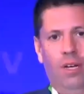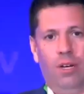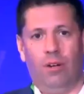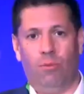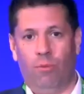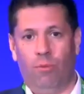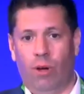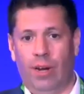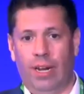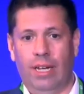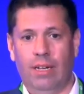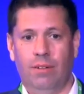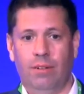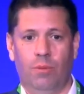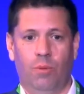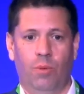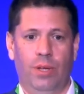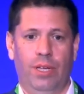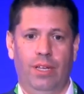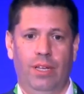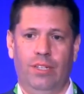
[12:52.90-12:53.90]
running.
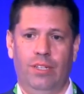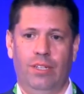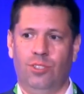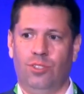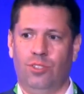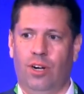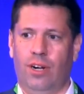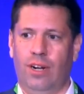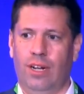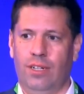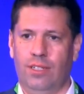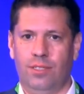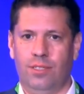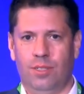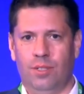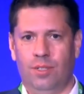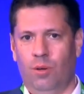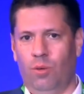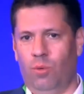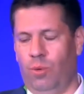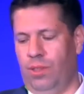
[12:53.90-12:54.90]
We started
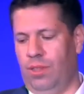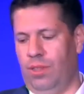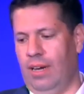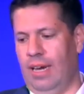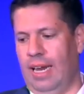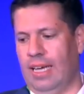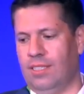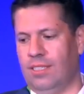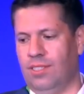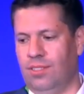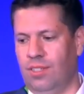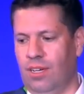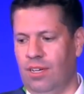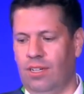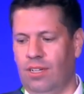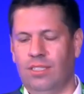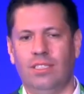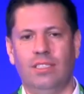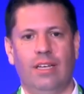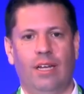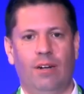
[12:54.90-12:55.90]
with the next
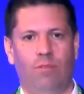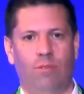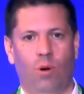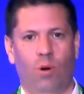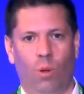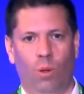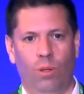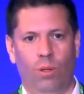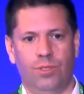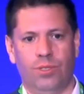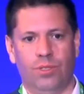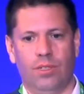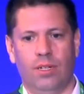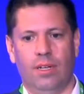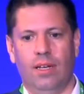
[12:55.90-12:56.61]
set of holes,